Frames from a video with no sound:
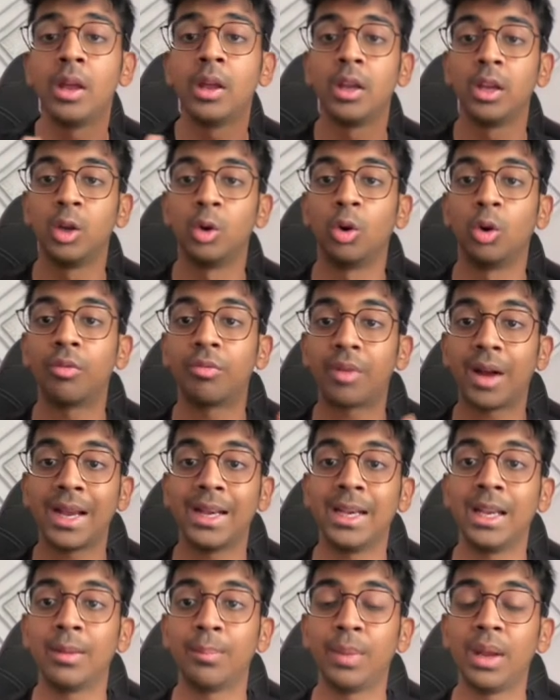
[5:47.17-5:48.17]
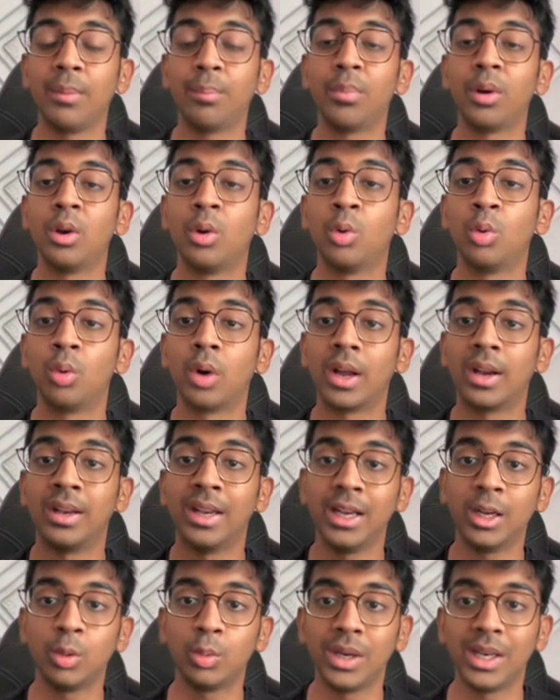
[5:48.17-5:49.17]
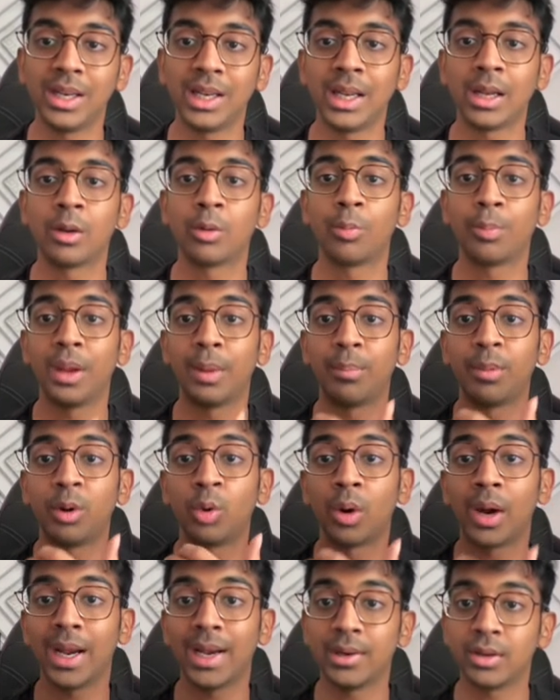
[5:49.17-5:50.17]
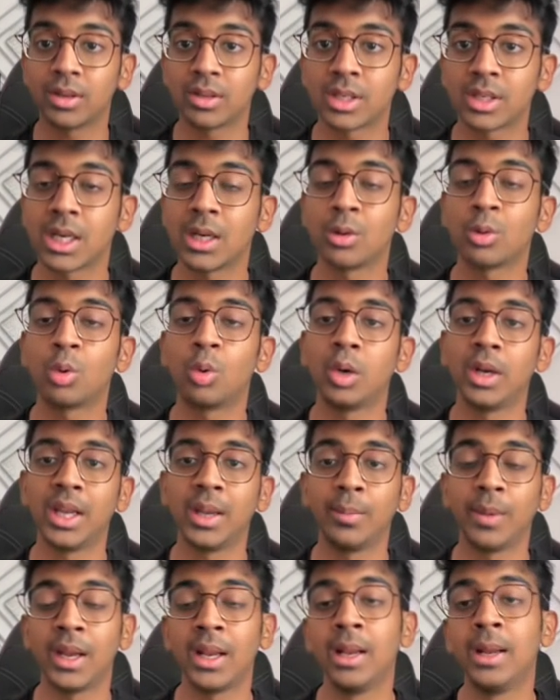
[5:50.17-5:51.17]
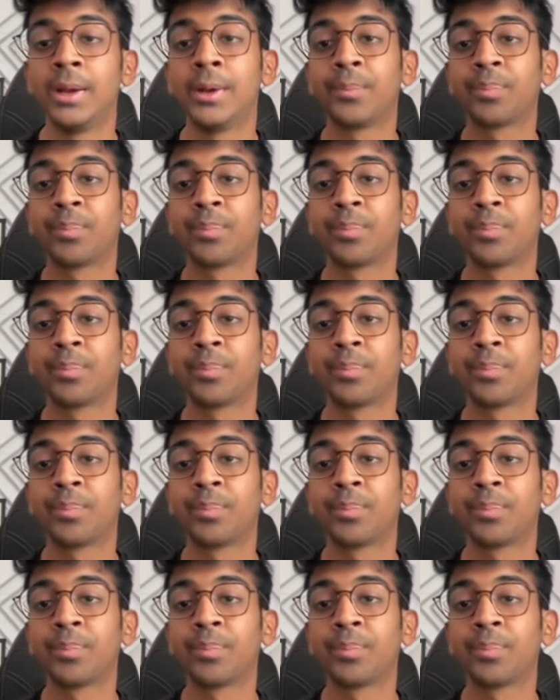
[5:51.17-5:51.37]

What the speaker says: you know, finding people who are retweeting, people who are interested in cold email.